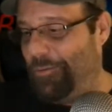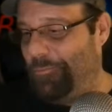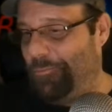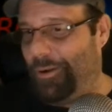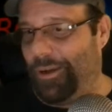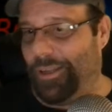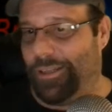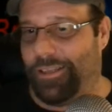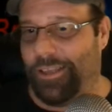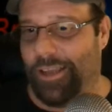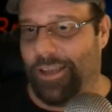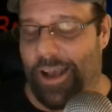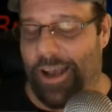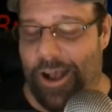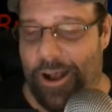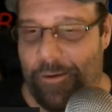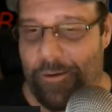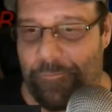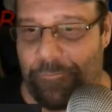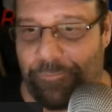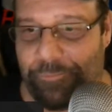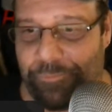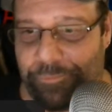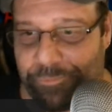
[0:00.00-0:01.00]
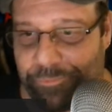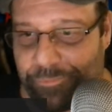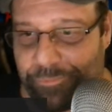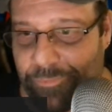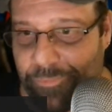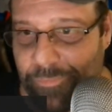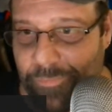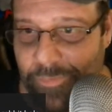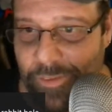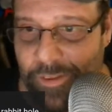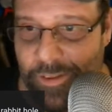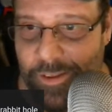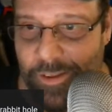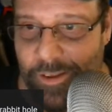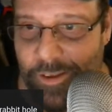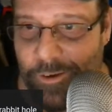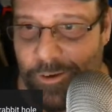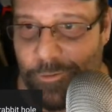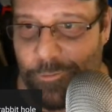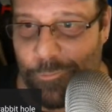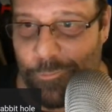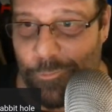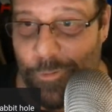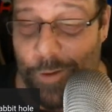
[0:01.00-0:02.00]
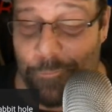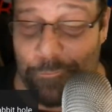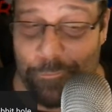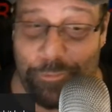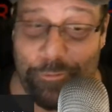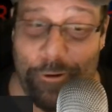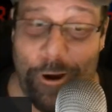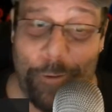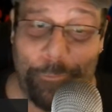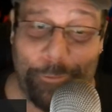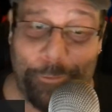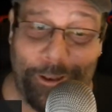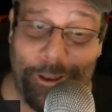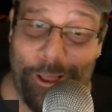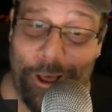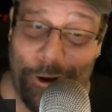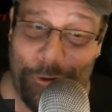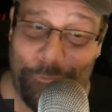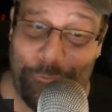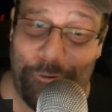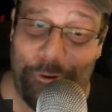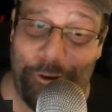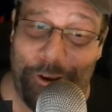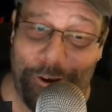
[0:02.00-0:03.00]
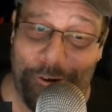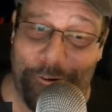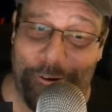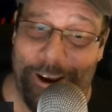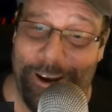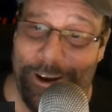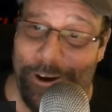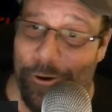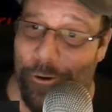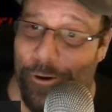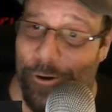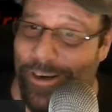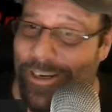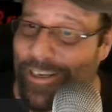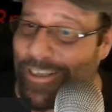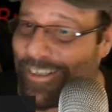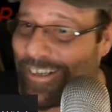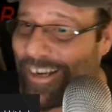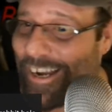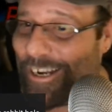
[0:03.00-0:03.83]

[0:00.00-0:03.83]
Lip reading: But well, probably a lot of you here, I know it.